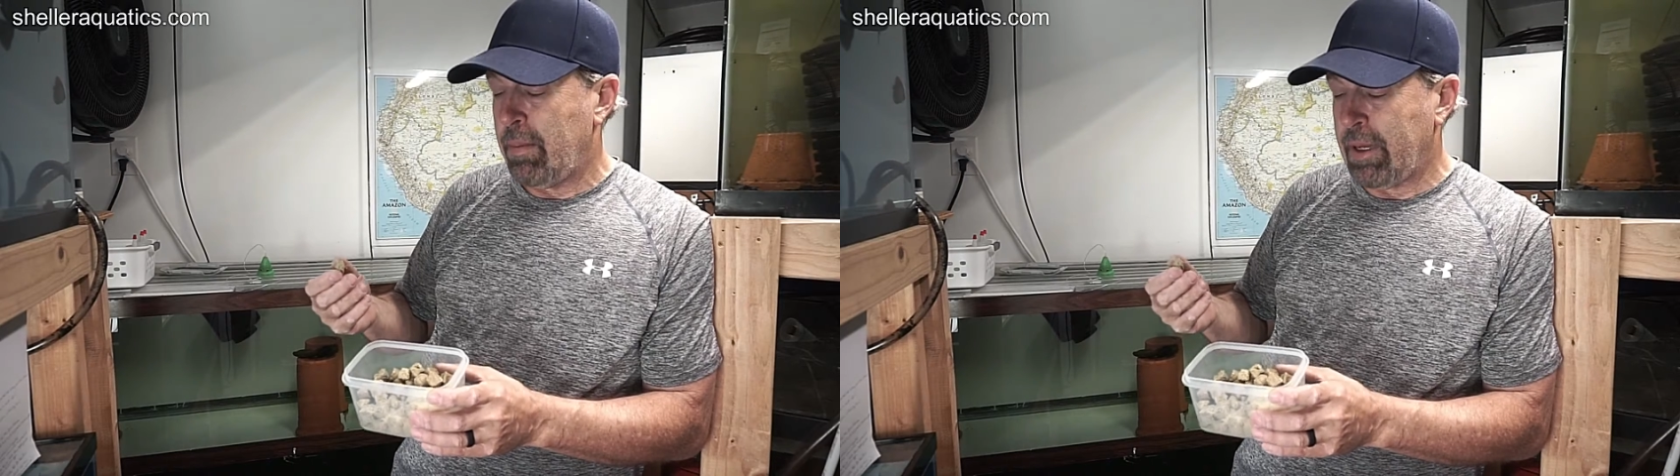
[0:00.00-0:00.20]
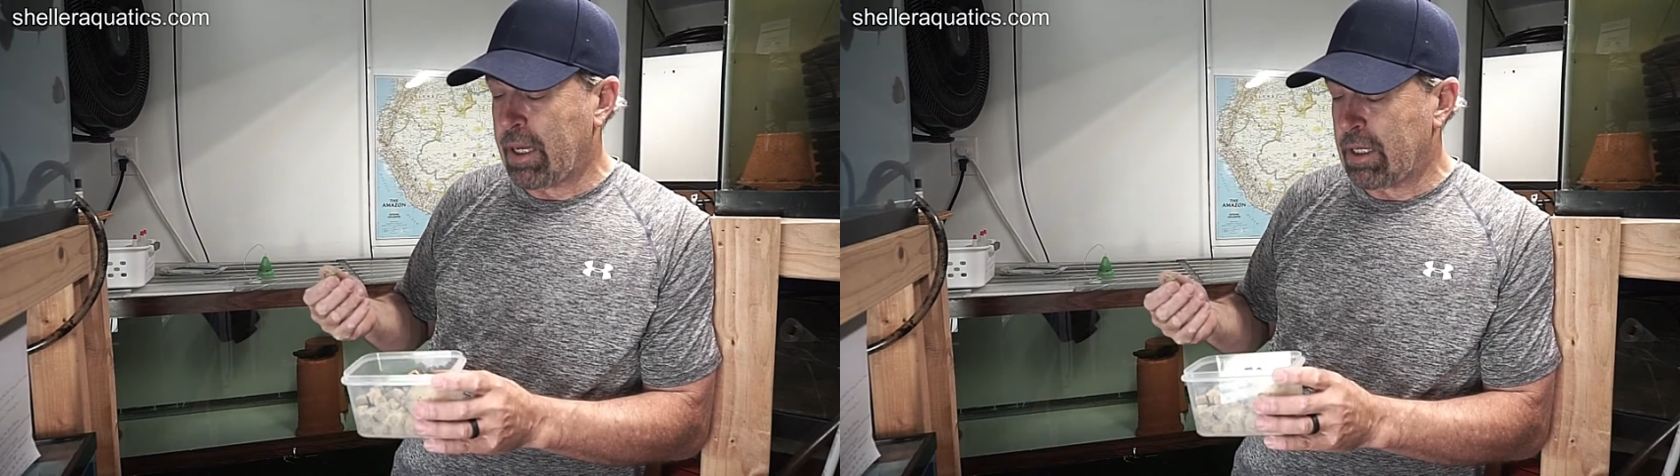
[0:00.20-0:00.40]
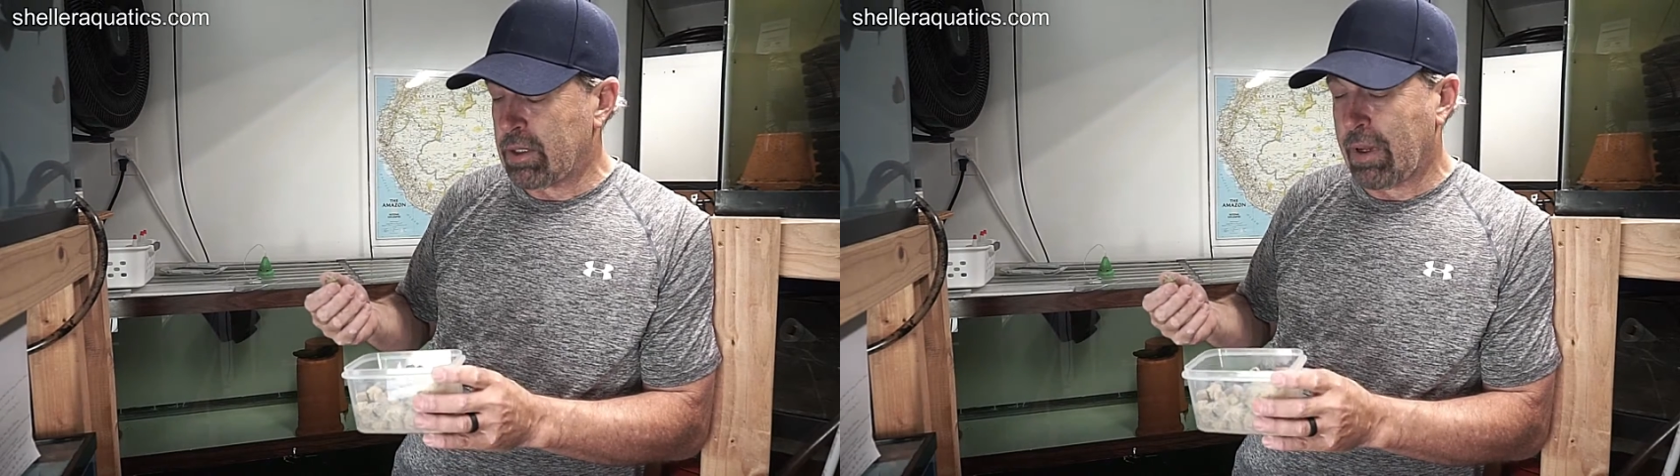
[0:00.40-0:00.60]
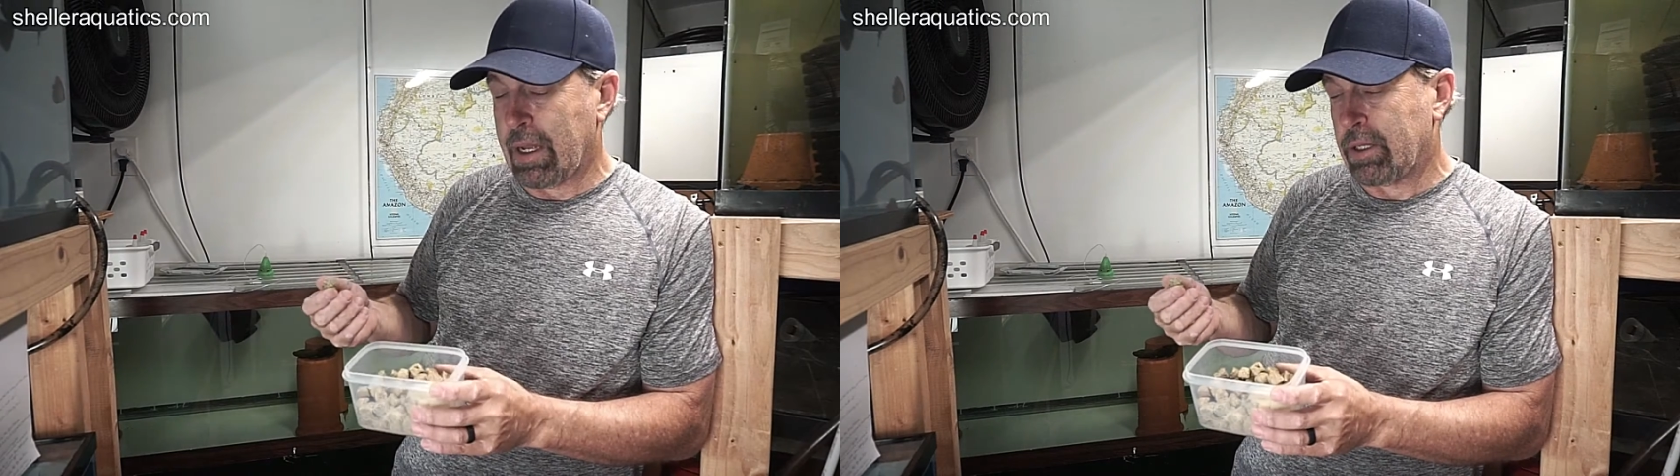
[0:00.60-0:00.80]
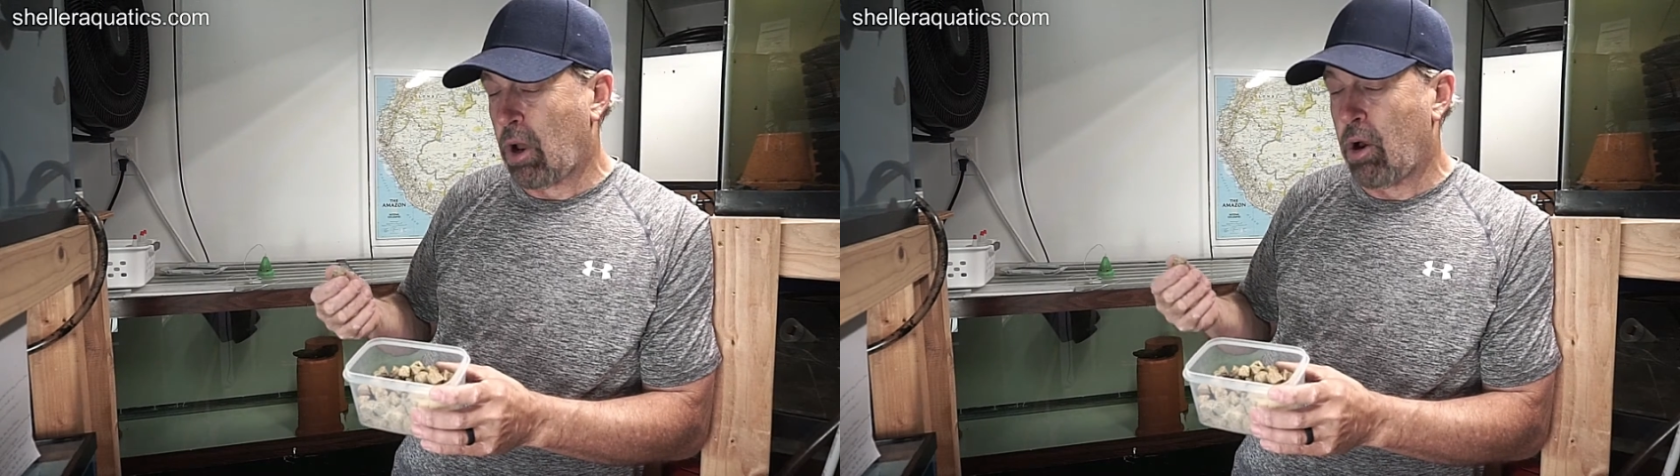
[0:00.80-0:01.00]
because
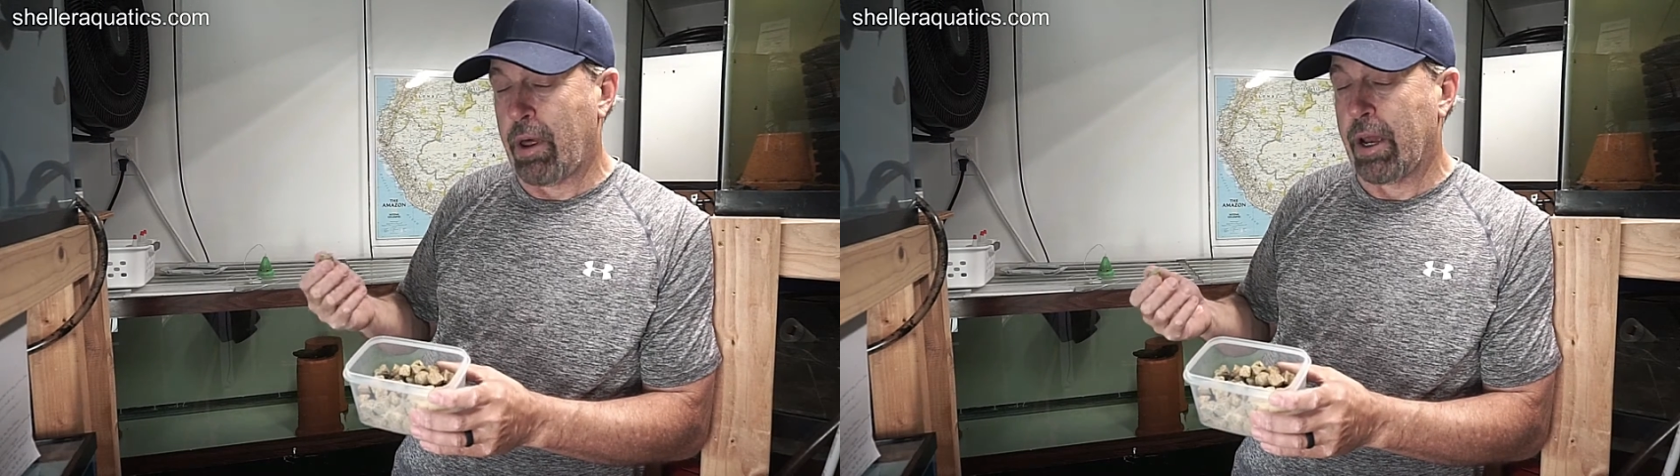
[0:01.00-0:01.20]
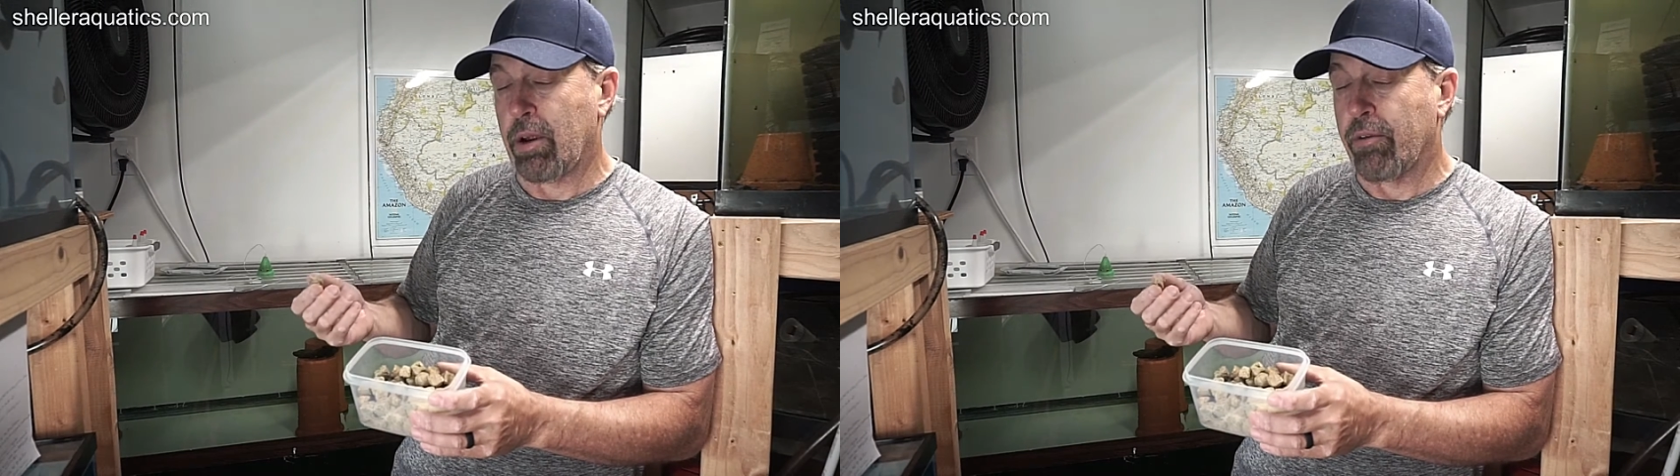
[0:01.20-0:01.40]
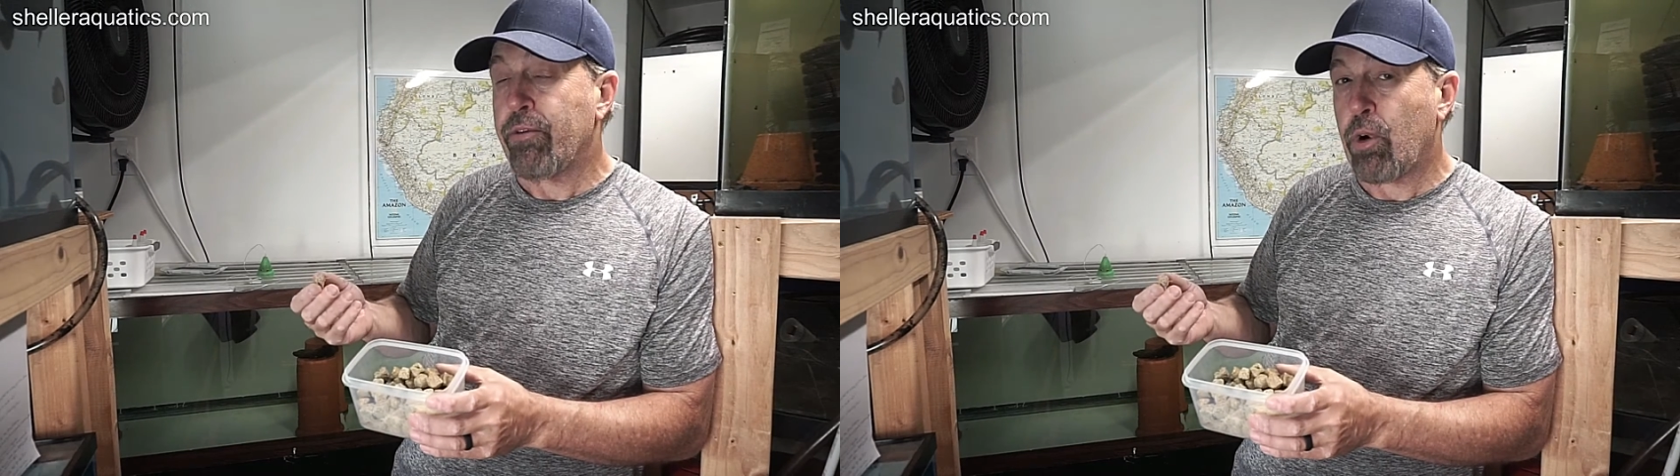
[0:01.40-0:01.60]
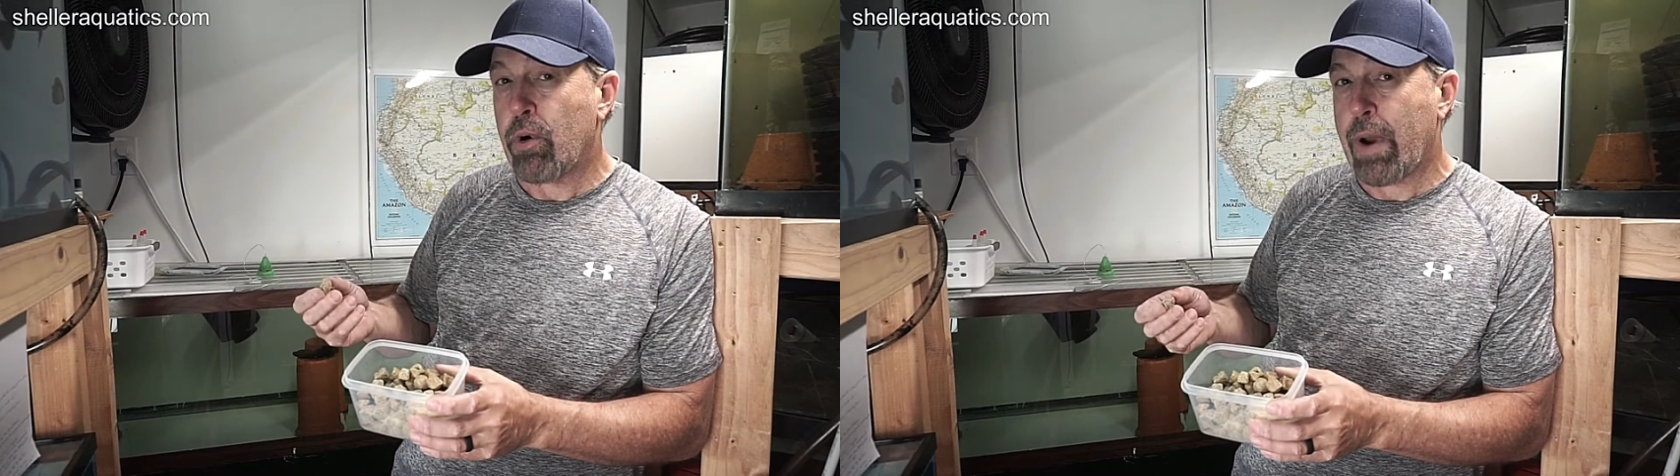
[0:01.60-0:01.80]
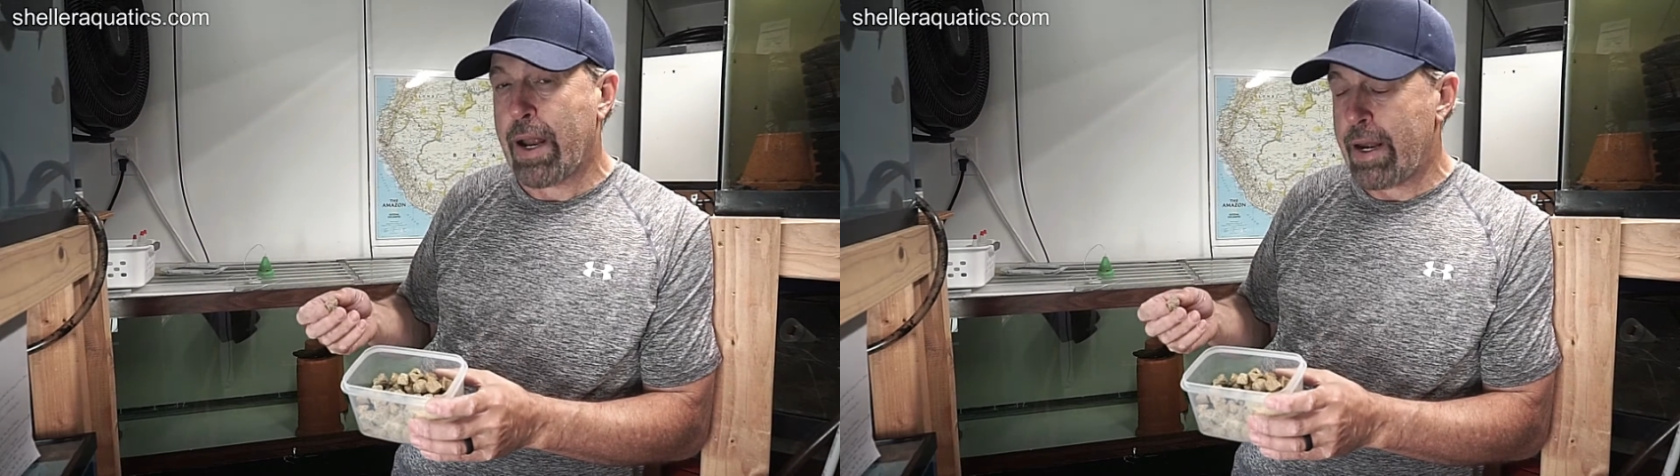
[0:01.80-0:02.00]
that's all I could
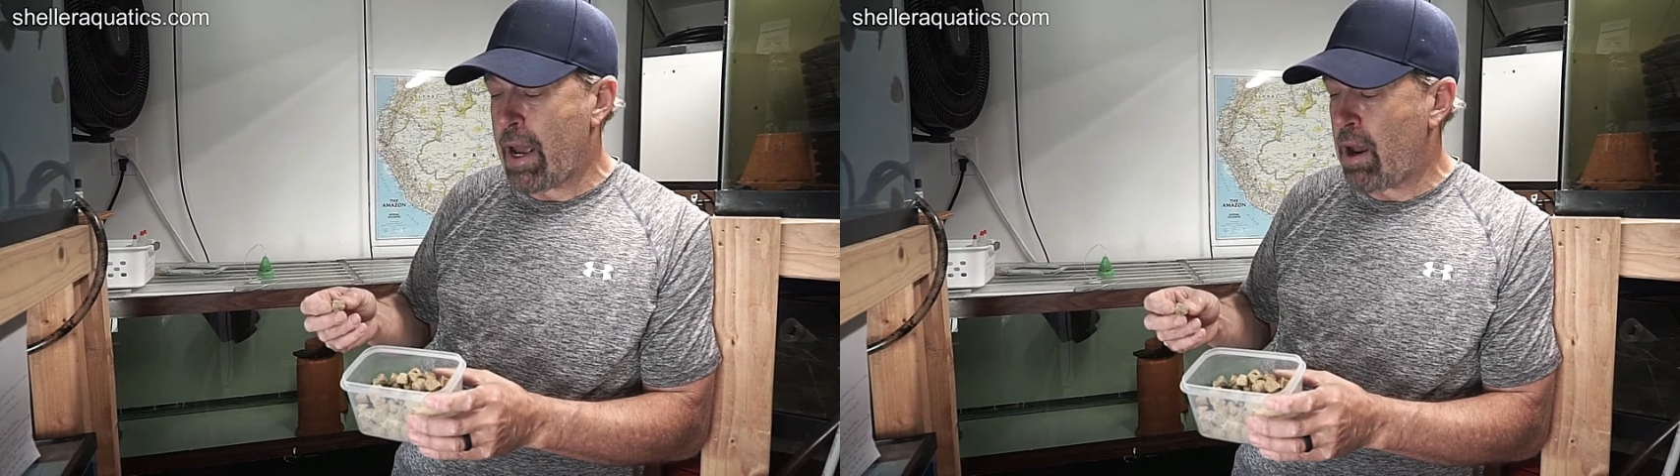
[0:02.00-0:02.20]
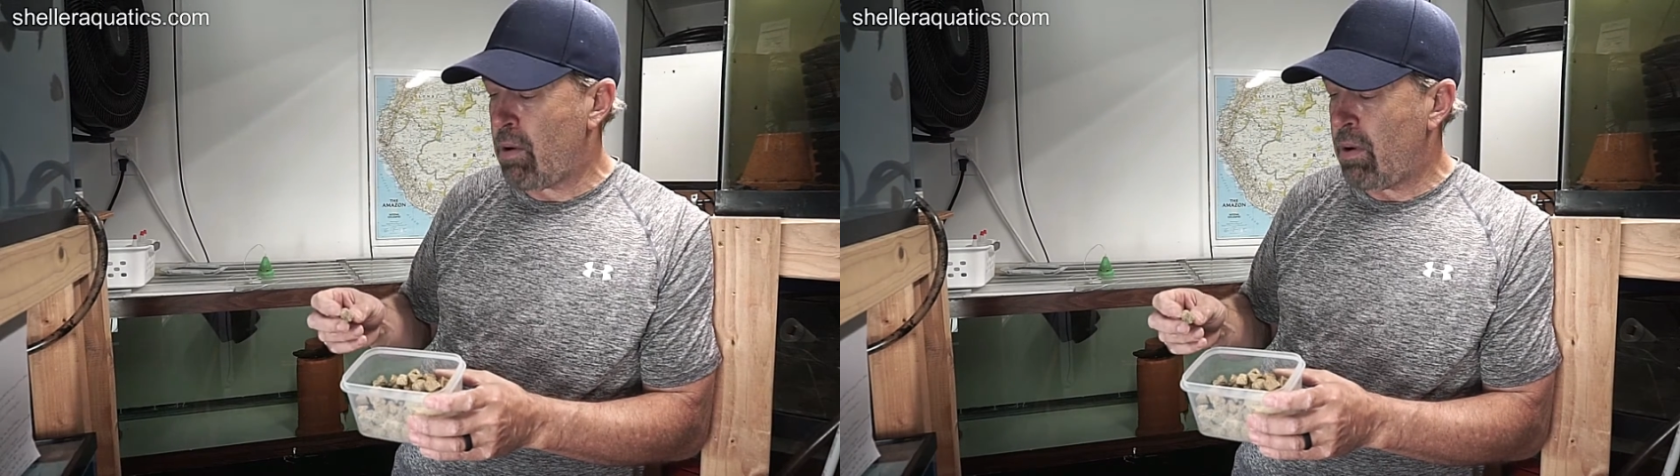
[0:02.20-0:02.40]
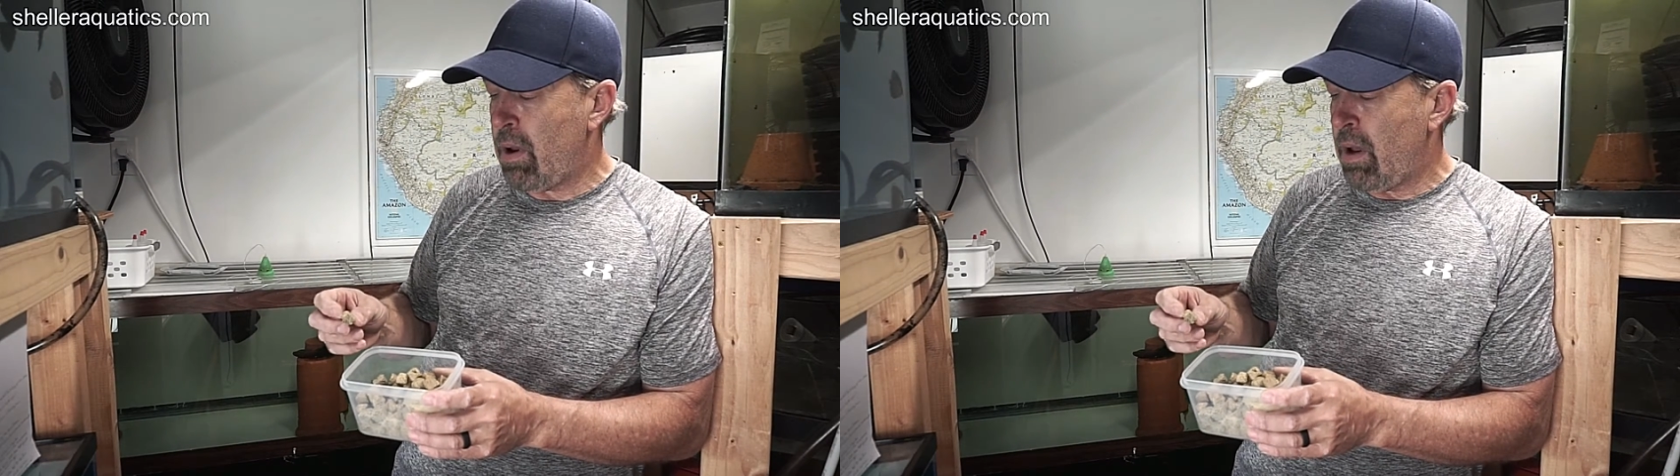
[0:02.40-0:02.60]
afford right now